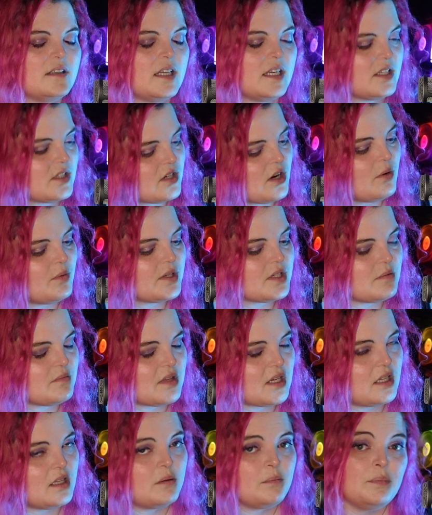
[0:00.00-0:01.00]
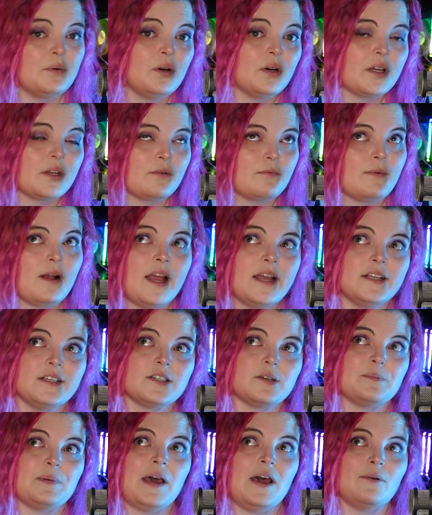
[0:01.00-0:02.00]
They can start with something in the book and rise
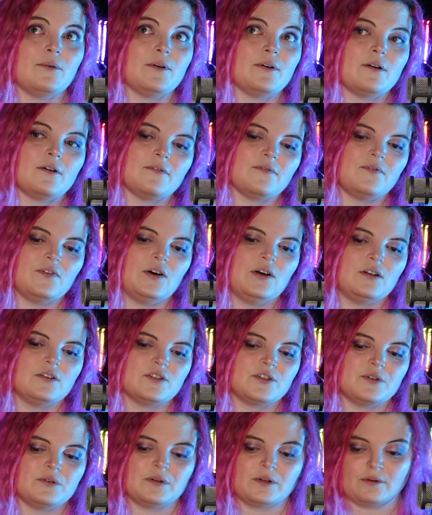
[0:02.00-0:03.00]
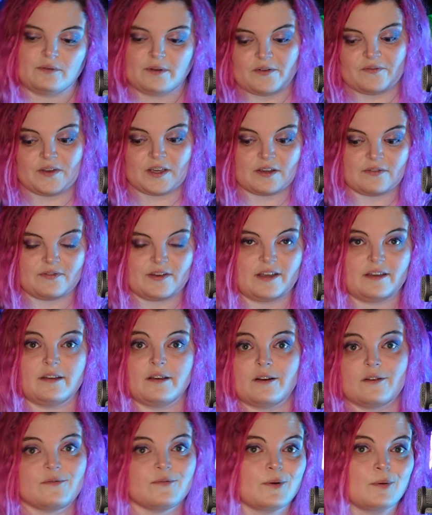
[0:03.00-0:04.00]
to power or fall to horrific
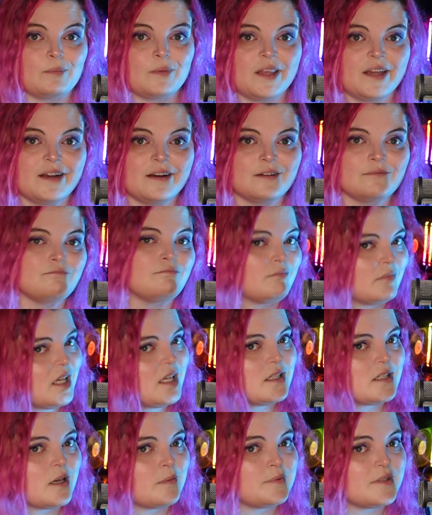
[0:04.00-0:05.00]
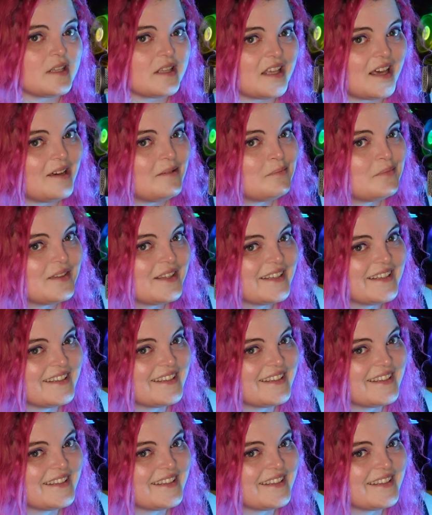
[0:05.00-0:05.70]
failure from there. That's up to them.